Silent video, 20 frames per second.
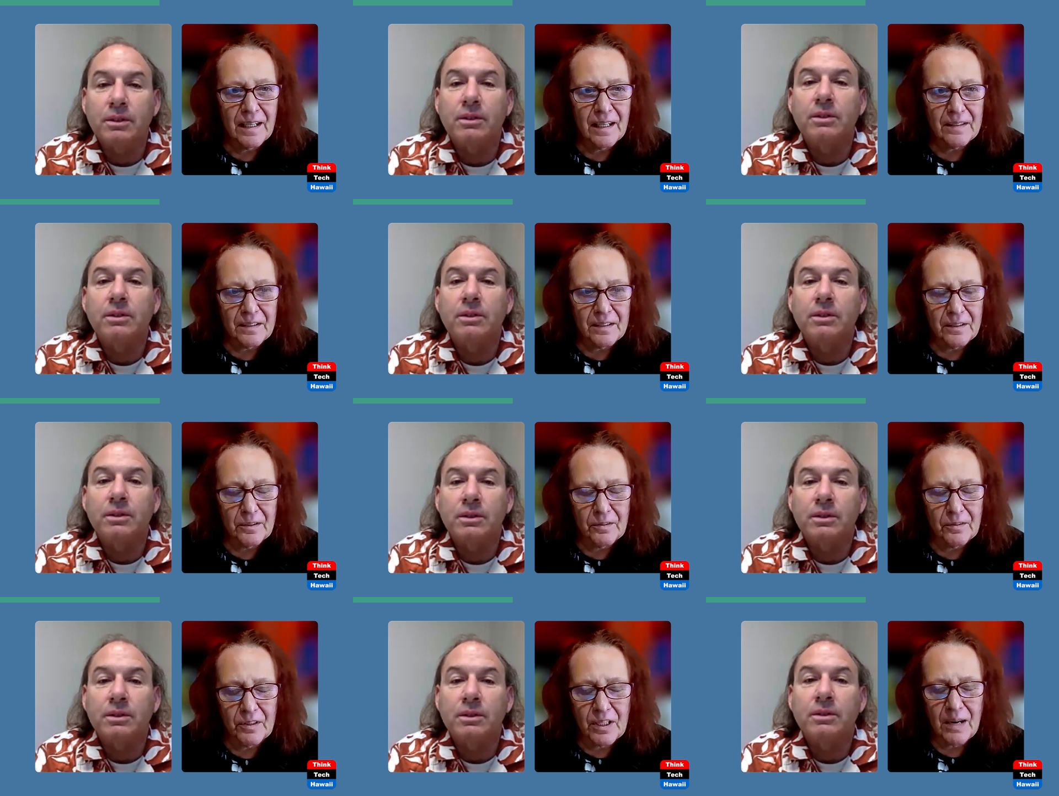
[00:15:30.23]
Speaker 1: at
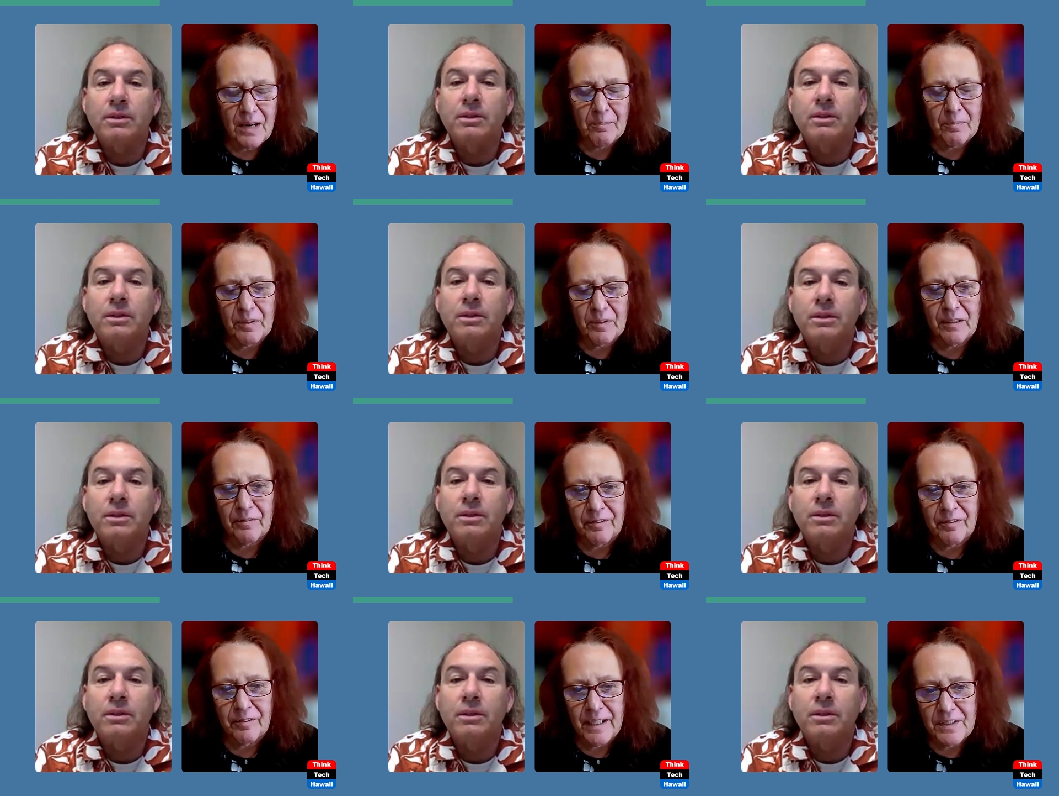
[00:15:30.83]
the Nuclear
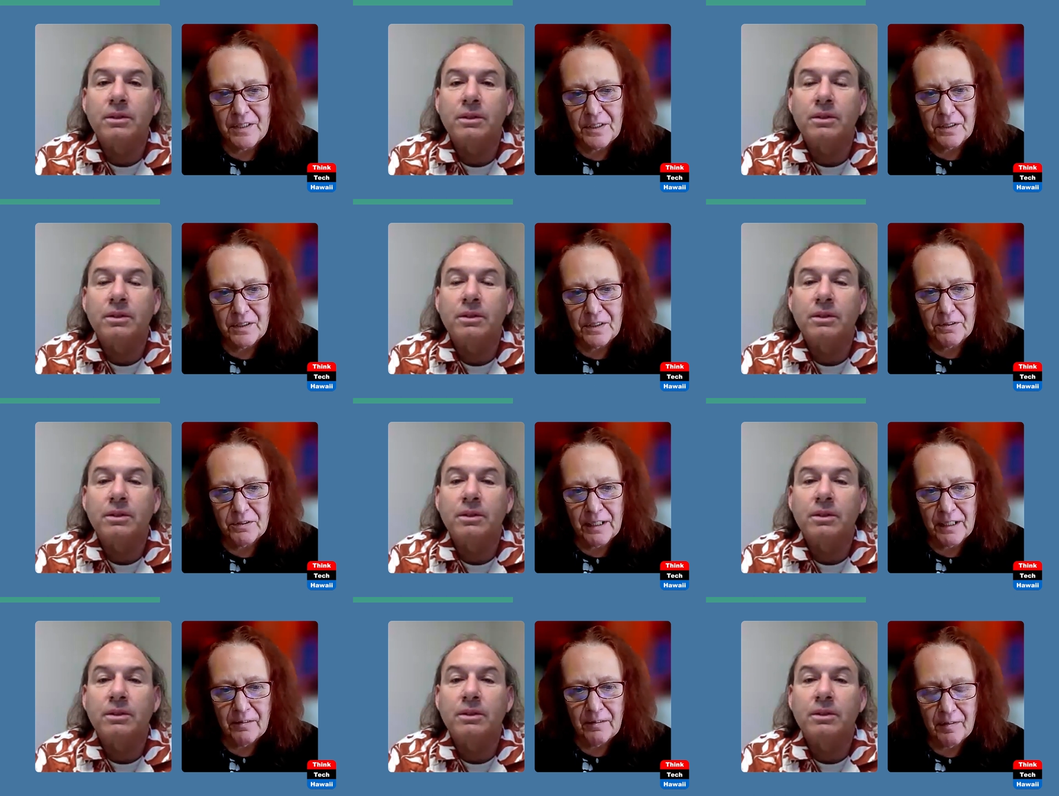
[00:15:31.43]
Nonproliferation
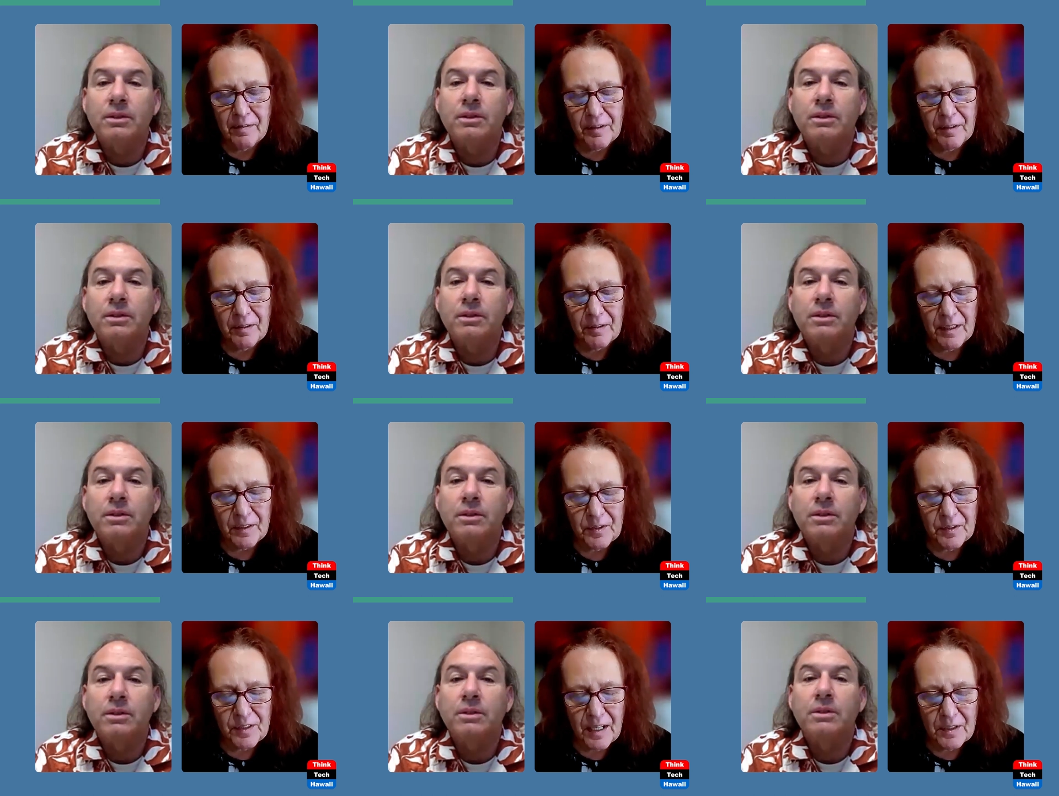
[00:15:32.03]
Treaty Review
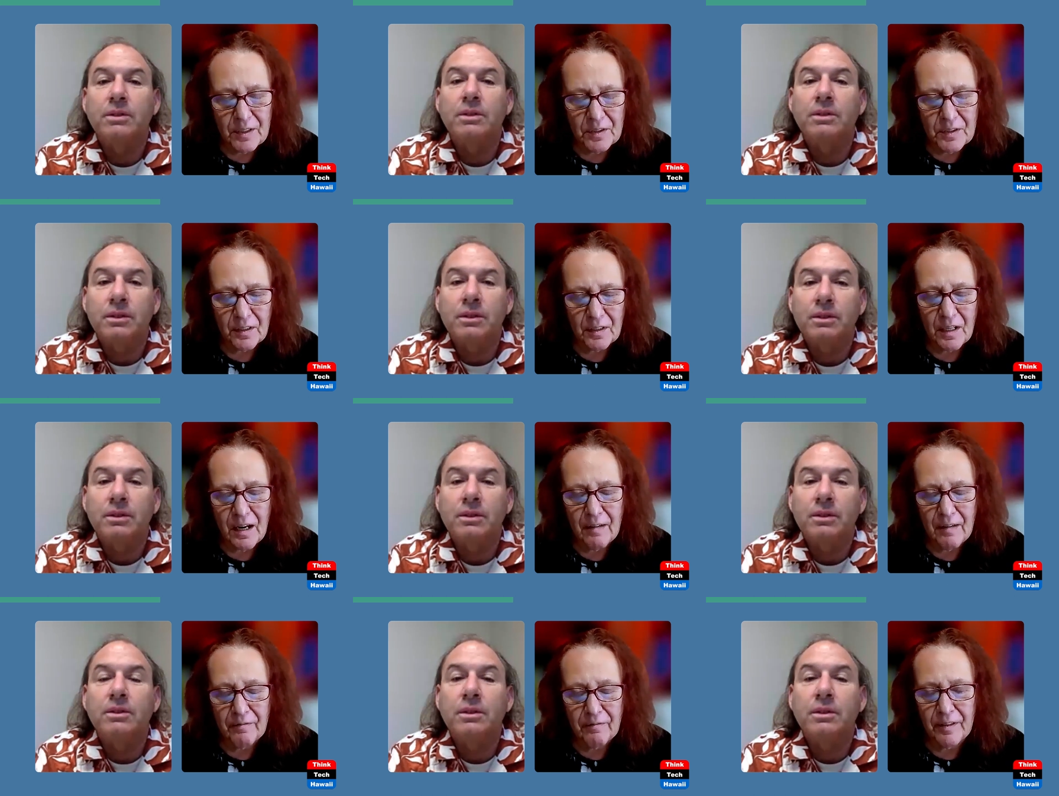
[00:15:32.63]
and Extension
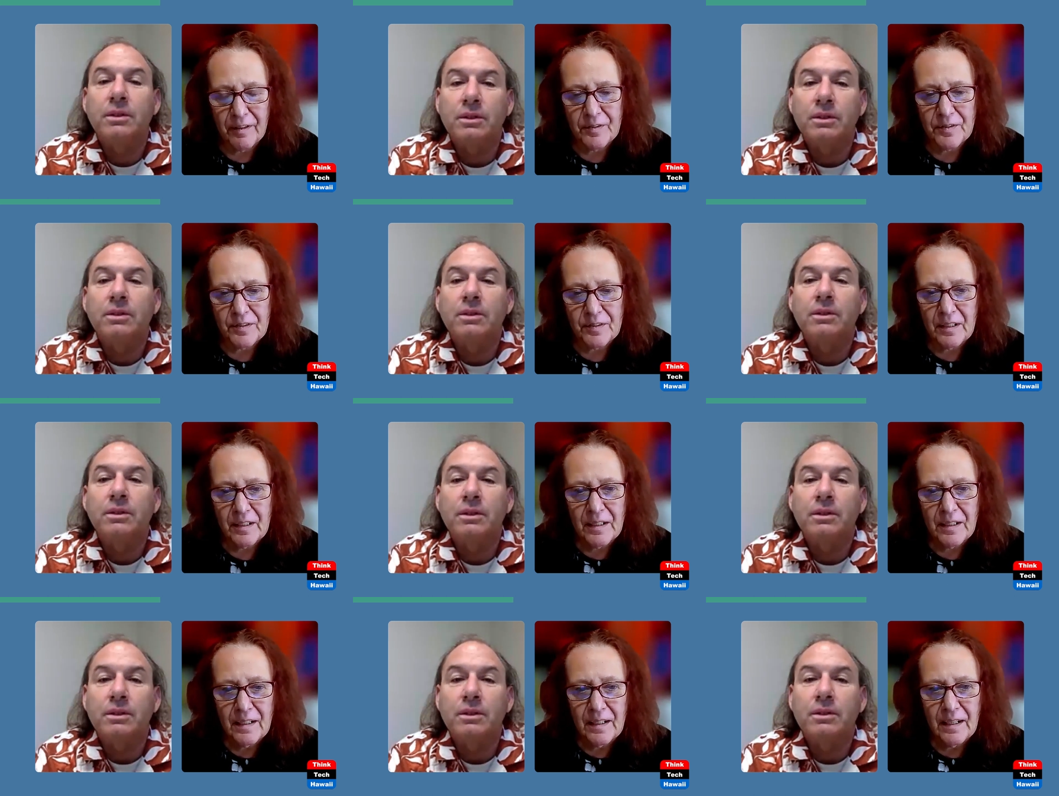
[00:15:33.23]
Conference.